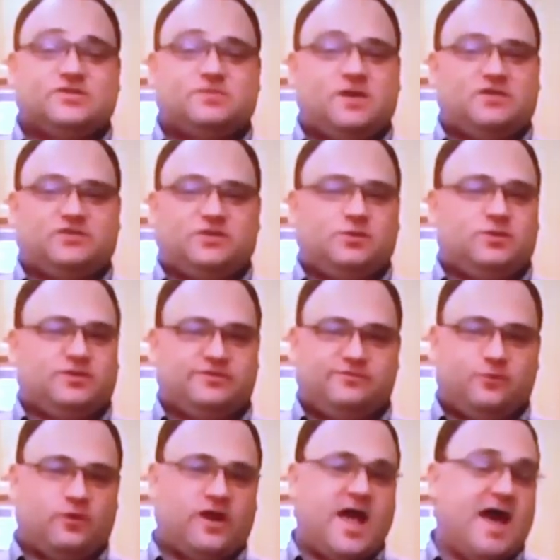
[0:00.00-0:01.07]
especially with the
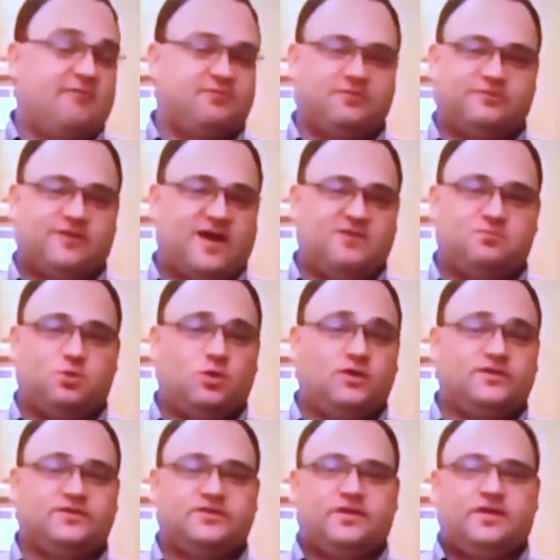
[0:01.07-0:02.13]
four and a half or five
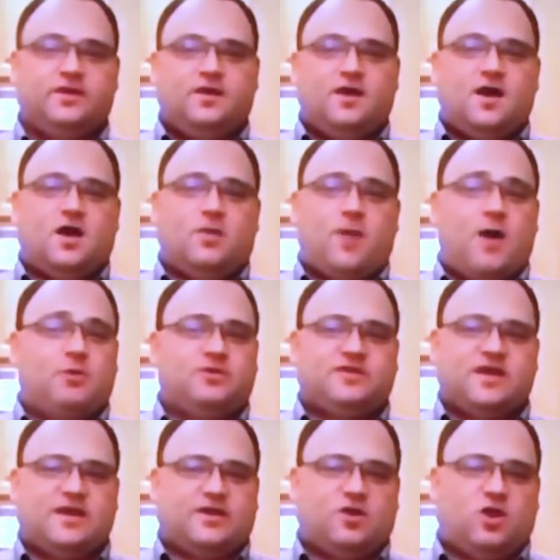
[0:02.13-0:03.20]
points. Um, I would
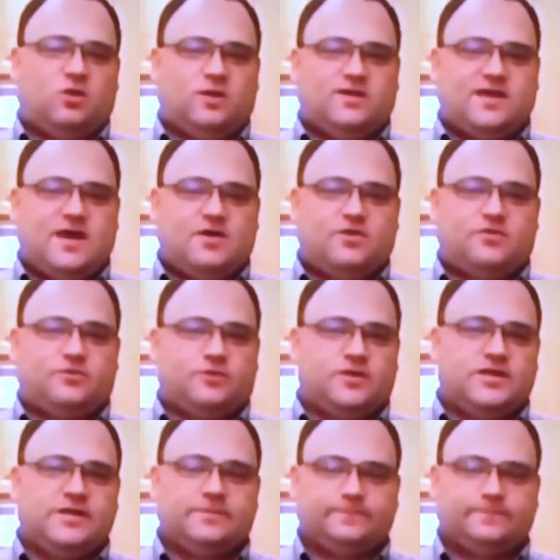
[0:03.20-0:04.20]
take it all the way down to three.